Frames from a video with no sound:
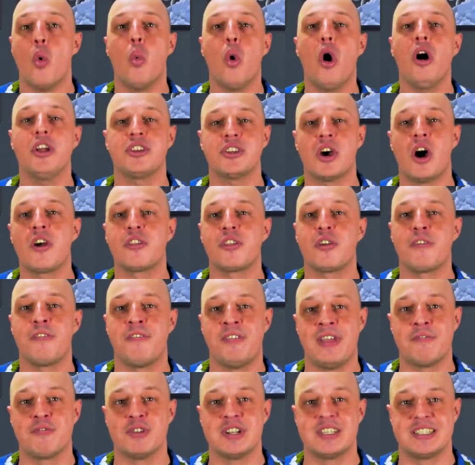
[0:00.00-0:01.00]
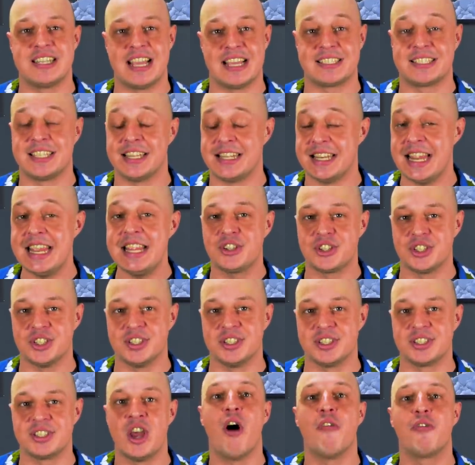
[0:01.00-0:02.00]
What are their favorite
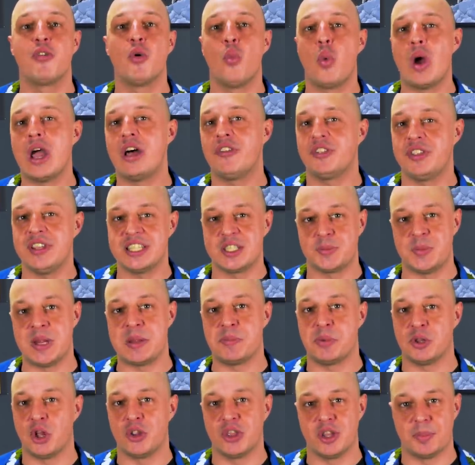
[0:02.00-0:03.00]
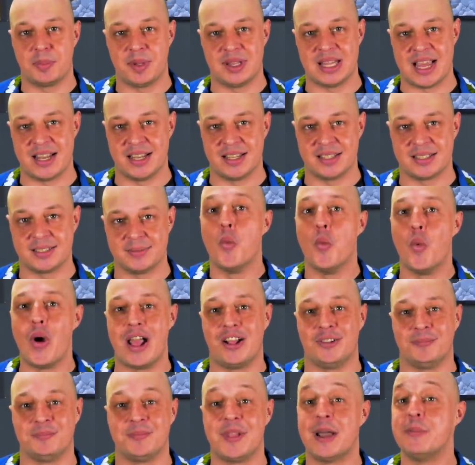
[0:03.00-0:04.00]
destinations of the wealthiest people on the planet?
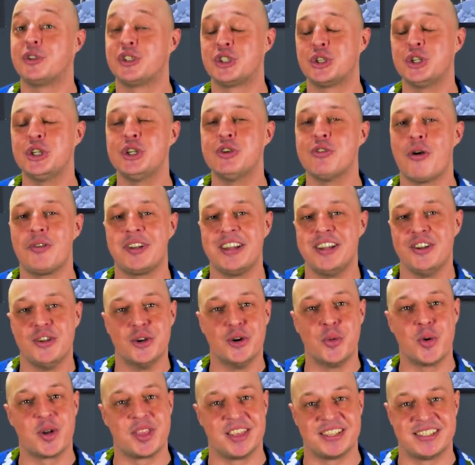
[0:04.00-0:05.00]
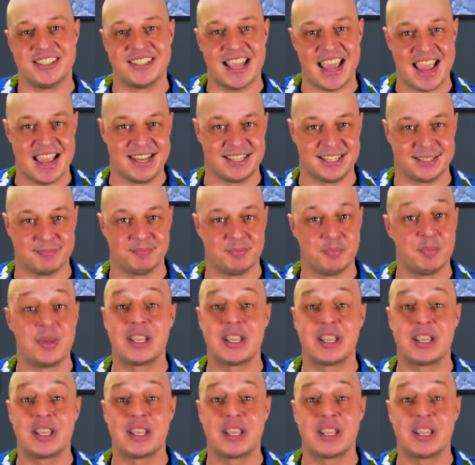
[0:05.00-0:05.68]
Well, I'm sure you already know where this is heading.